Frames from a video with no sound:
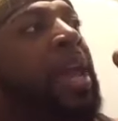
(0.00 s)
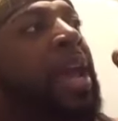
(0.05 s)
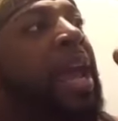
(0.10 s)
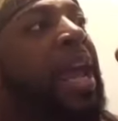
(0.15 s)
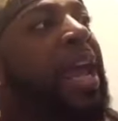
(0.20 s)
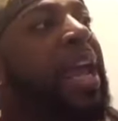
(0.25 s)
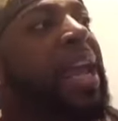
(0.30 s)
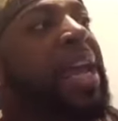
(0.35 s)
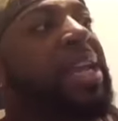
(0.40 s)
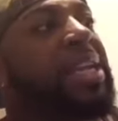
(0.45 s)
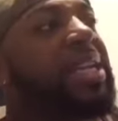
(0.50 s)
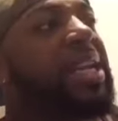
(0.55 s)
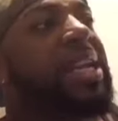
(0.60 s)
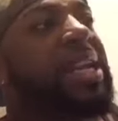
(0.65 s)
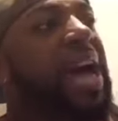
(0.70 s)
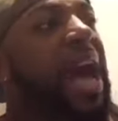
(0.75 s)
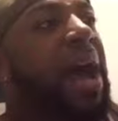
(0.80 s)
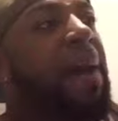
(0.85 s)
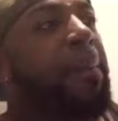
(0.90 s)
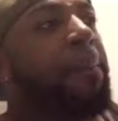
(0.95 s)
It did
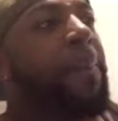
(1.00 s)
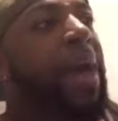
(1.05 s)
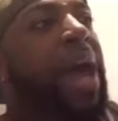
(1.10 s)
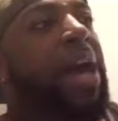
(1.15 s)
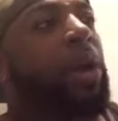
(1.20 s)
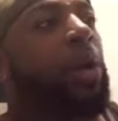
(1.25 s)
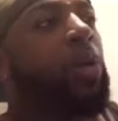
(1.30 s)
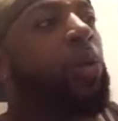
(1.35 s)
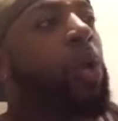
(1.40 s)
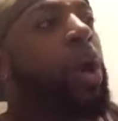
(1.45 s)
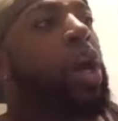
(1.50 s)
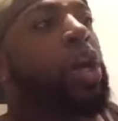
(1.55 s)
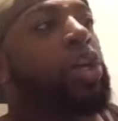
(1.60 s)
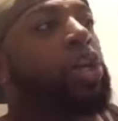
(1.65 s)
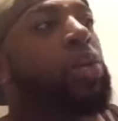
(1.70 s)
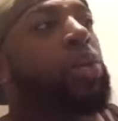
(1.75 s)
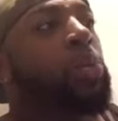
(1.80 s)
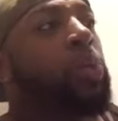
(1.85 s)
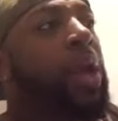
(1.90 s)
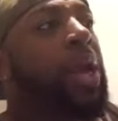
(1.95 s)
not matter where you
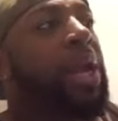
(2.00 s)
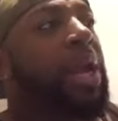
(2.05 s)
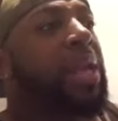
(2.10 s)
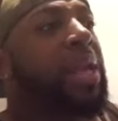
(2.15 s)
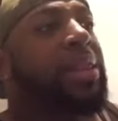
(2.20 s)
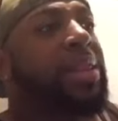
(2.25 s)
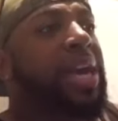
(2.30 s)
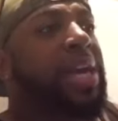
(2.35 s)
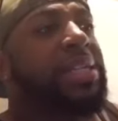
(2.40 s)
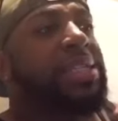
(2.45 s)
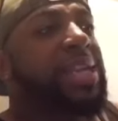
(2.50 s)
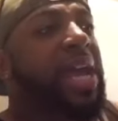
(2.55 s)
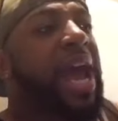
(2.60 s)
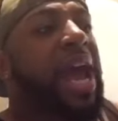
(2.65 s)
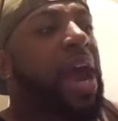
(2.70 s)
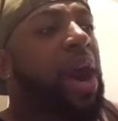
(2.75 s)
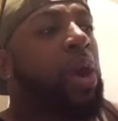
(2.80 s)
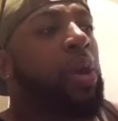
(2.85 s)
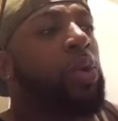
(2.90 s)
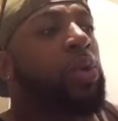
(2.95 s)
went in that
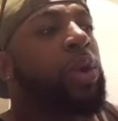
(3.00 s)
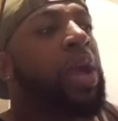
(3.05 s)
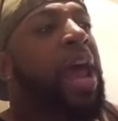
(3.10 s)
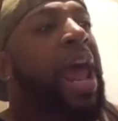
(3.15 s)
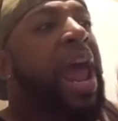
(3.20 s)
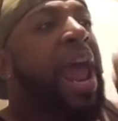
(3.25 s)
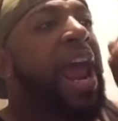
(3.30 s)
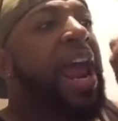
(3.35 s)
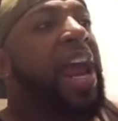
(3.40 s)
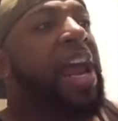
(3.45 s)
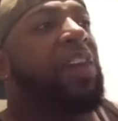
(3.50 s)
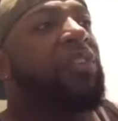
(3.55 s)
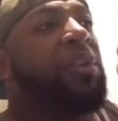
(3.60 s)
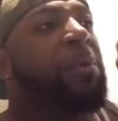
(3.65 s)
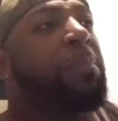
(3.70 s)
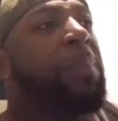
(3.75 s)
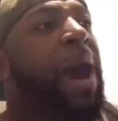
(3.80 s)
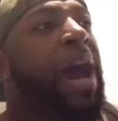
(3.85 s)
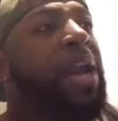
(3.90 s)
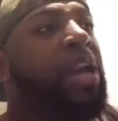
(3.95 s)
town,
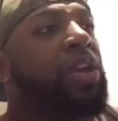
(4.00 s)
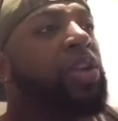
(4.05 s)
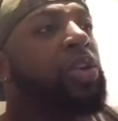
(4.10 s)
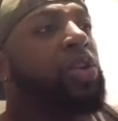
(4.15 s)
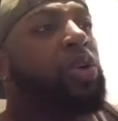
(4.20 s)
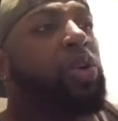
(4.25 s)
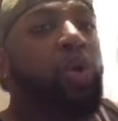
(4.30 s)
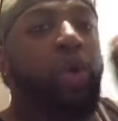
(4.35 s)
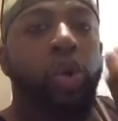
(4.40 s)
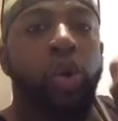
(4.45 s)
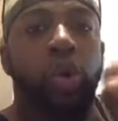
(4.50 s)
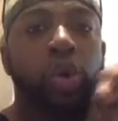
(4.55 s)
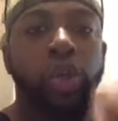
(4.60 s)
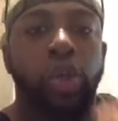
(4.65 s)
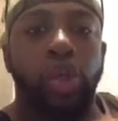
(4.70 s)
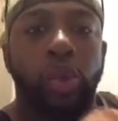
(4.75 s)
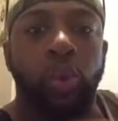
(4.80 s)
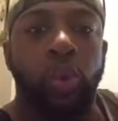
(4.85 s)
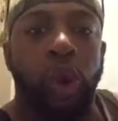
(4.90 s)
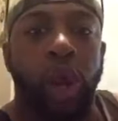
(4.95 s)
everybody knew who
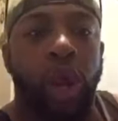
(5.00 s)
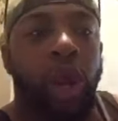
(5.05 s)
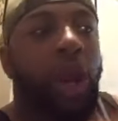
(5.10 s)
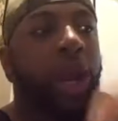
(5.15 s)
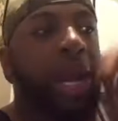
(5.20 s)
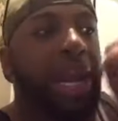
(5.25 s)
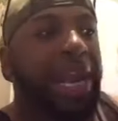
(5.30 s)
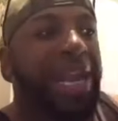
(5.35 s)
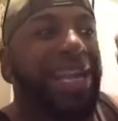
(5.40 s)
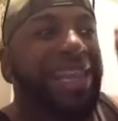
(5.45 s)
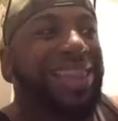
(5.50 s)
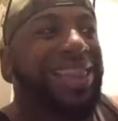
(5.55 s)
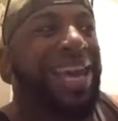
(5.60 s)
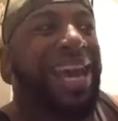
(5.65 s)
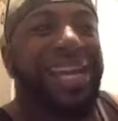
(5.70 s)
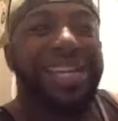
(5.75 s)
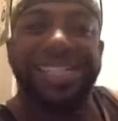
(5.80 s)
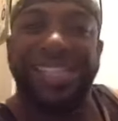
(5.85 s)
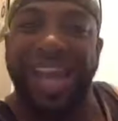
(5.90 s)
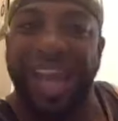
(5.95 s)
you were in
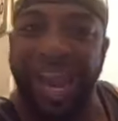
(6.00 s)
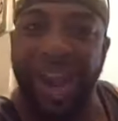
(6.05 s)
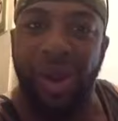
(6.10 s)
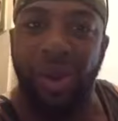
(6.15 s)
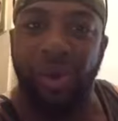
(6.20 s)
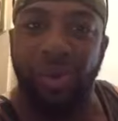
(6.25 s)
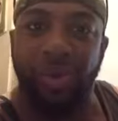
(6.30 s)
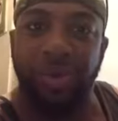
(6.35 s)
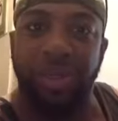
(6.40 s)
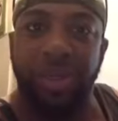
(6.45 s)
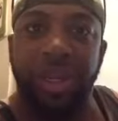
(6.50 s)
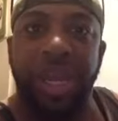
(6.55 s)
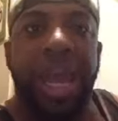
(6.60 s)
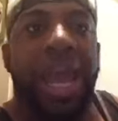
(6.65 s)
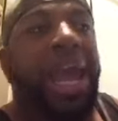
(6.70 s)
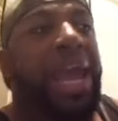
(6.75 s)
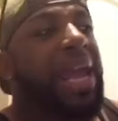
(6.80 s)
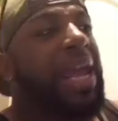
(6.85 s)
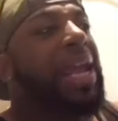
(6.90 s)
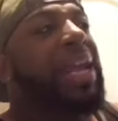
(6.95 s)
that town.
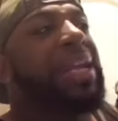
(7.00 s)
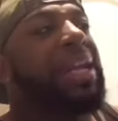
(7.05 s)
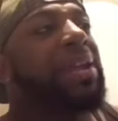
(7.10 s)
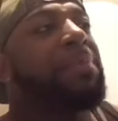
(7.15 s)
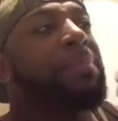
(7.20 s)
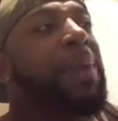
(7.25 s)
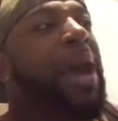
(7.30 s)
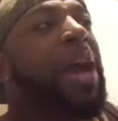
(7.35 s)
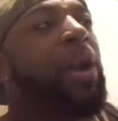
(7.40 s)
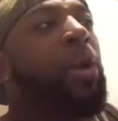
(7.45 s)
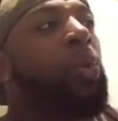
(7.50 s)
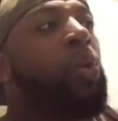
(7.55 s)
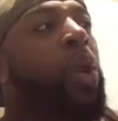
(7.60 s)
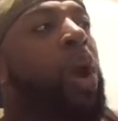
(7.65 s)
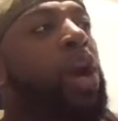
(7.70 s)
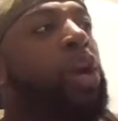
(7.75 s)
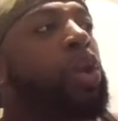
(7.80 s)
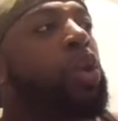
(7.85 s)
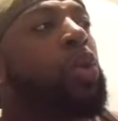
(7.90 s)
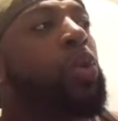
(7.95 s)
It didn't matter where
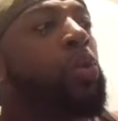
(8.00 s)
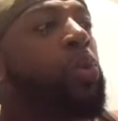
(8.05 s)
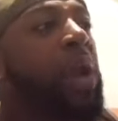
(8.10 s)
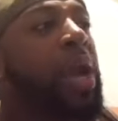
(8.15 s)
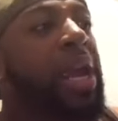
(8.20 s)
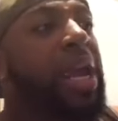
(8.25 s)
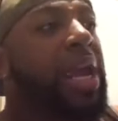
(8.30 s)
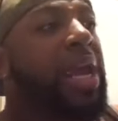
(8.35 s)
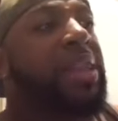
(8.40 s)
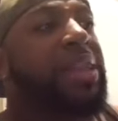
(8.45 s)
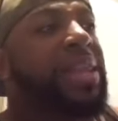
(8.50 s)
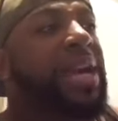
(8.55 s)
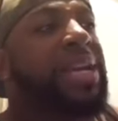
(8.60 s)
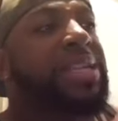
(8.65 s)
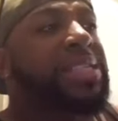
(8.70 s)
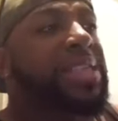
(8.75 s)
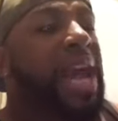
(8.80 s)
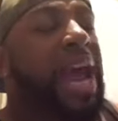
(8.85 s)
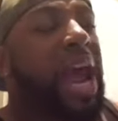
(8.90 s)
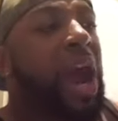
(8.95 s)
you went in that
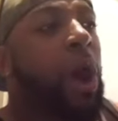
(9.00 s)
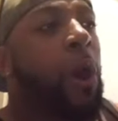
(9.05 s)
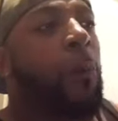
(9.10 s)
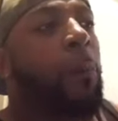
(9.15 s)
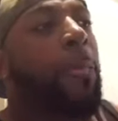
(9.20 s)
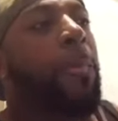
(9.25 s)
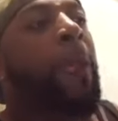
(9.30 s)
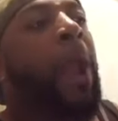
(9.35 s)
town.